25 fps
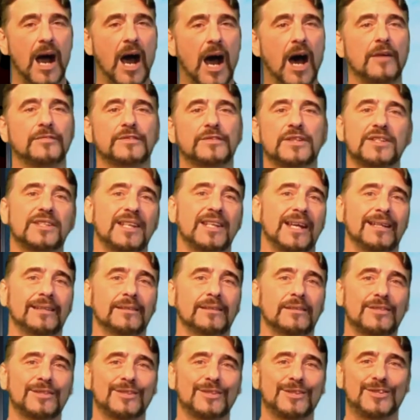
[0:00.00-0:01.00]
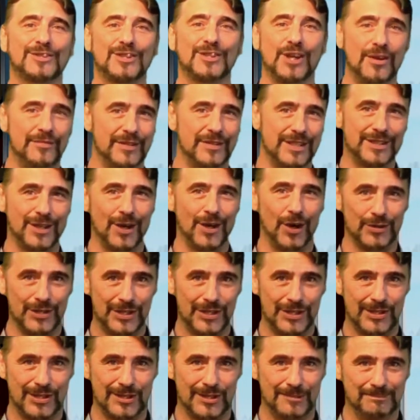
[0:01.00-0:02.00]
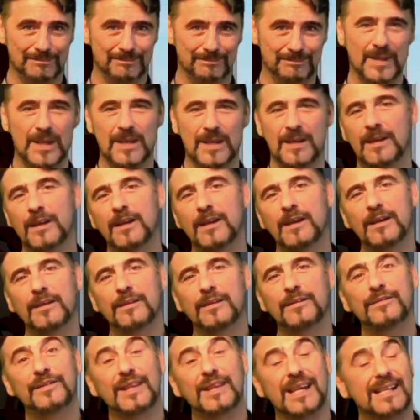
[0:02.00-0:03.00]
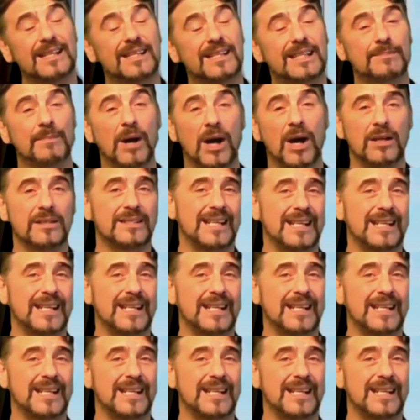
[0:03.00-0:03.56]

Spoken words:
after-sales service costs. The smart